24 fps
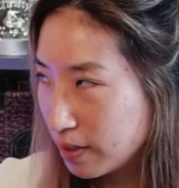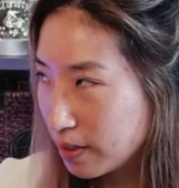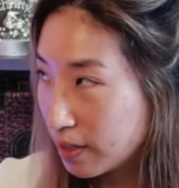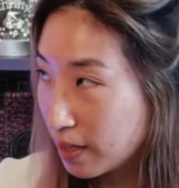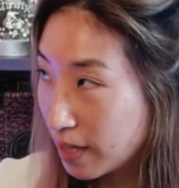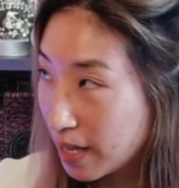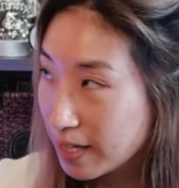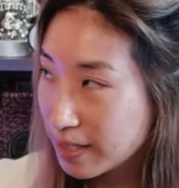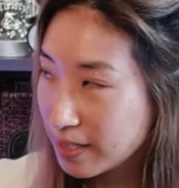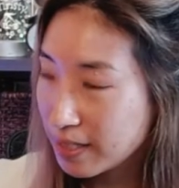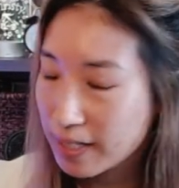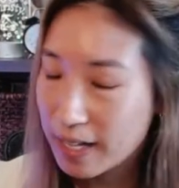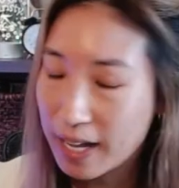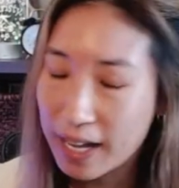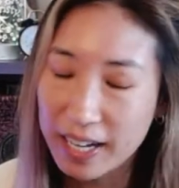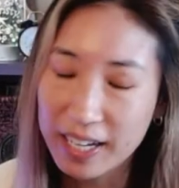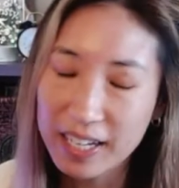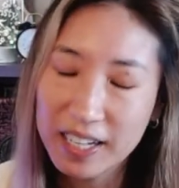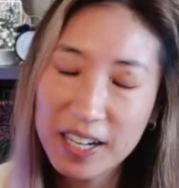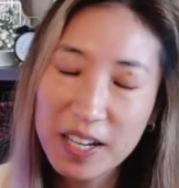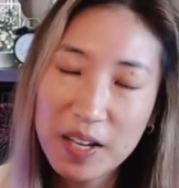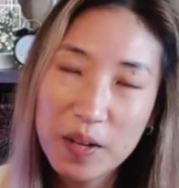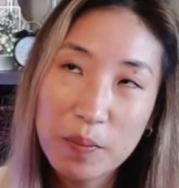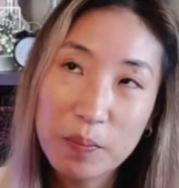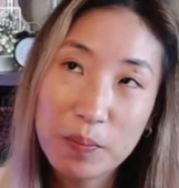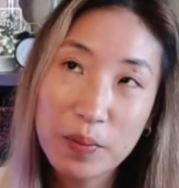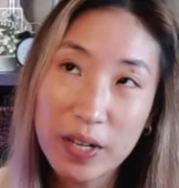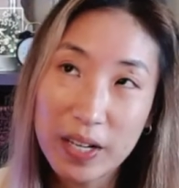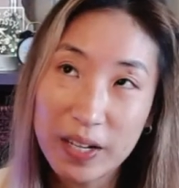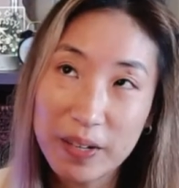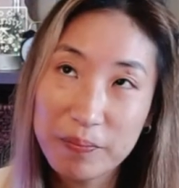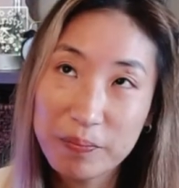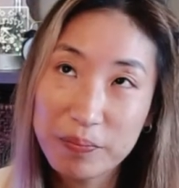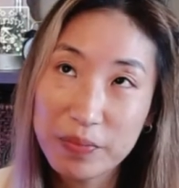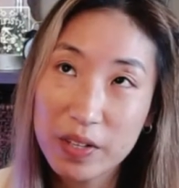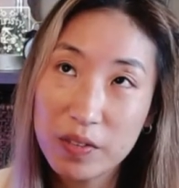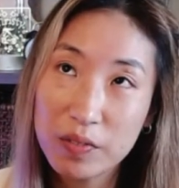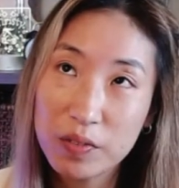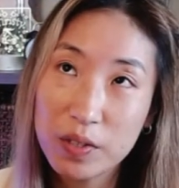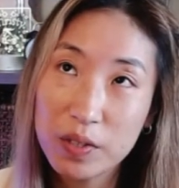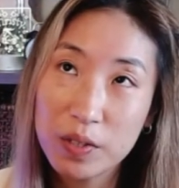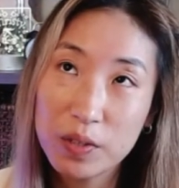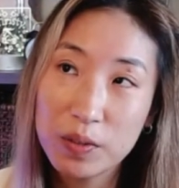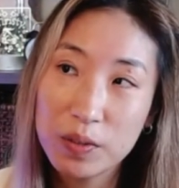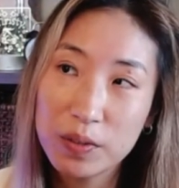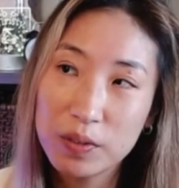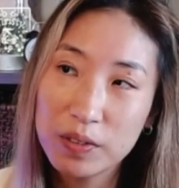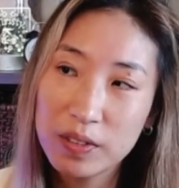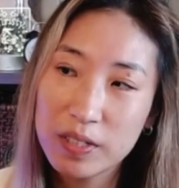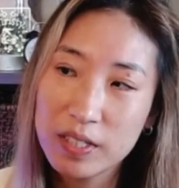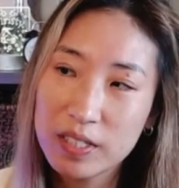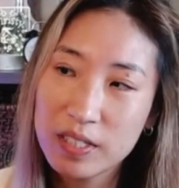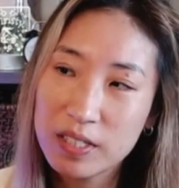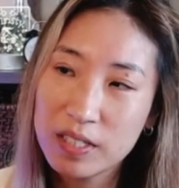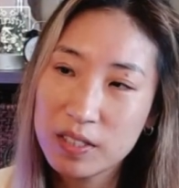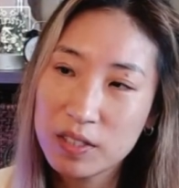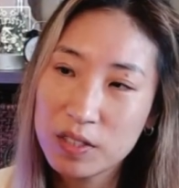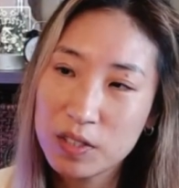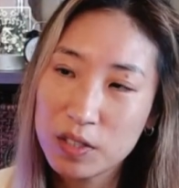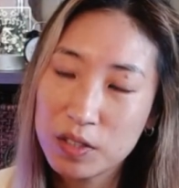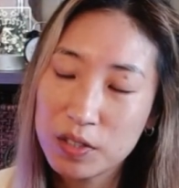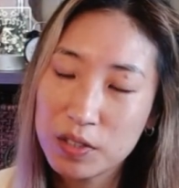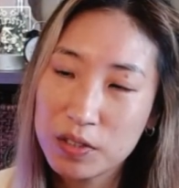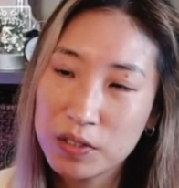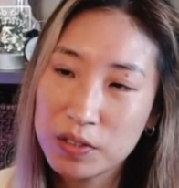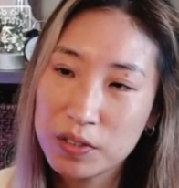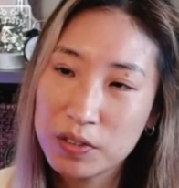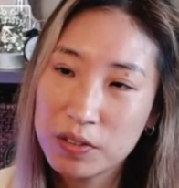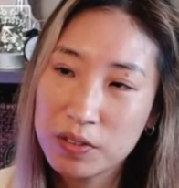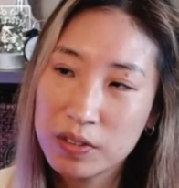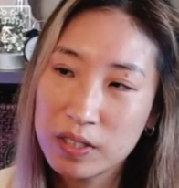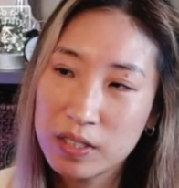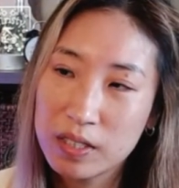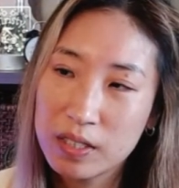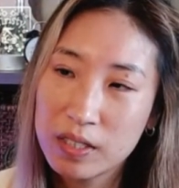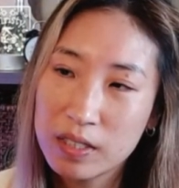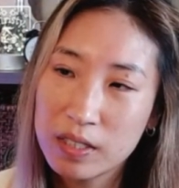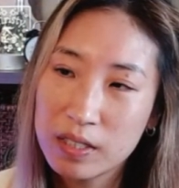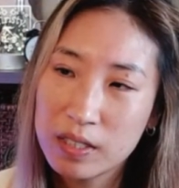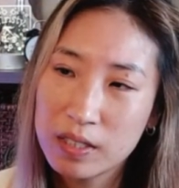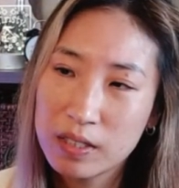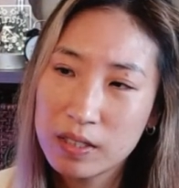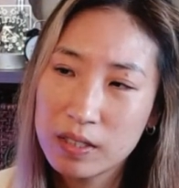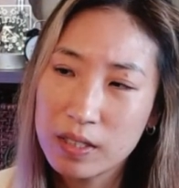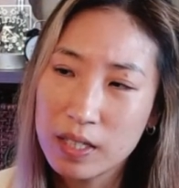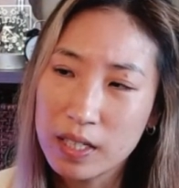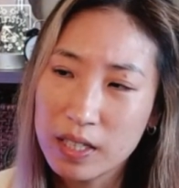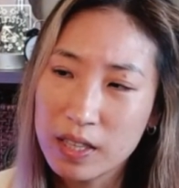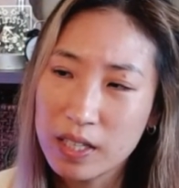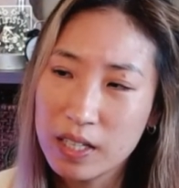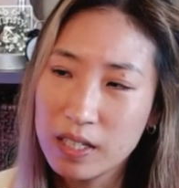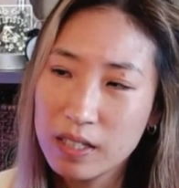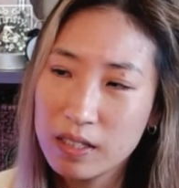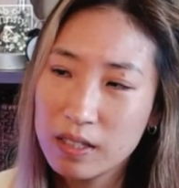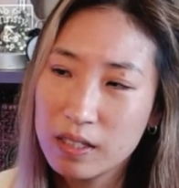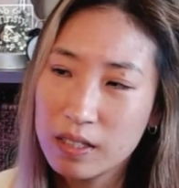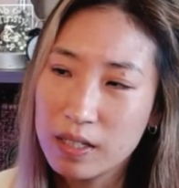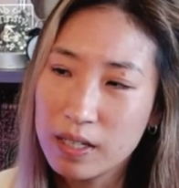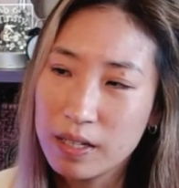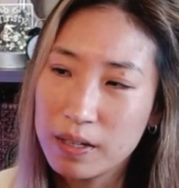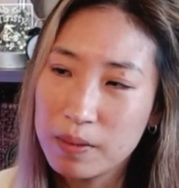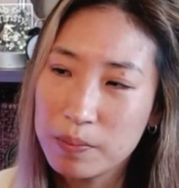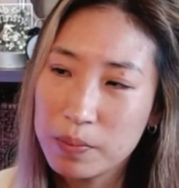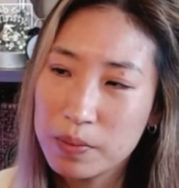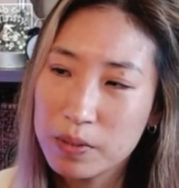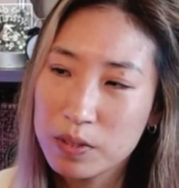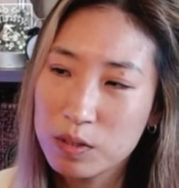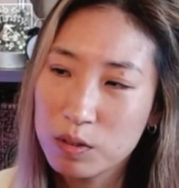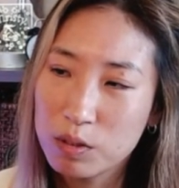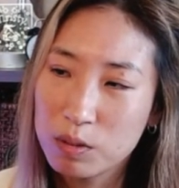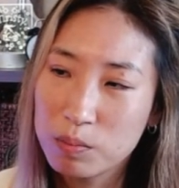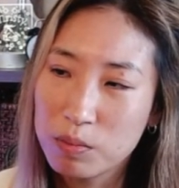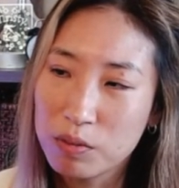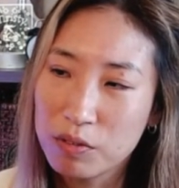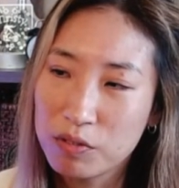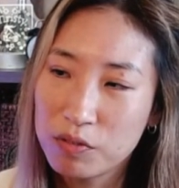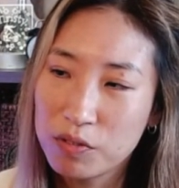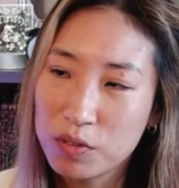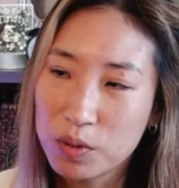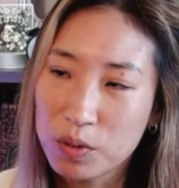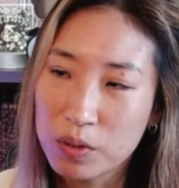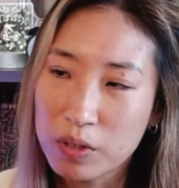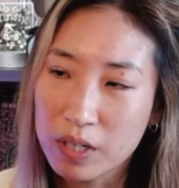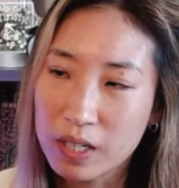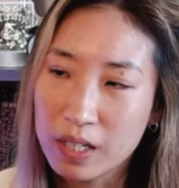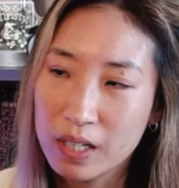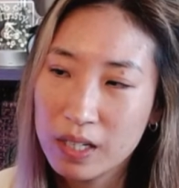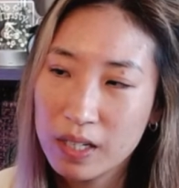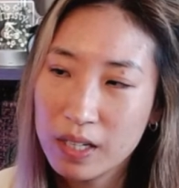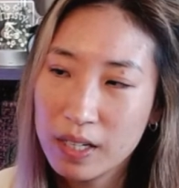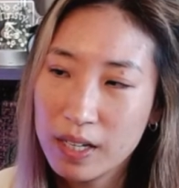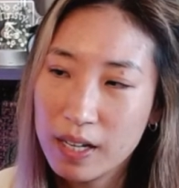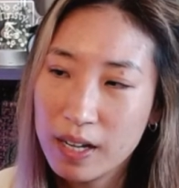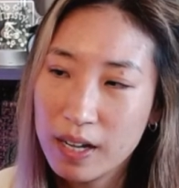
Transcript: last night, but if you listen to I think the episode before,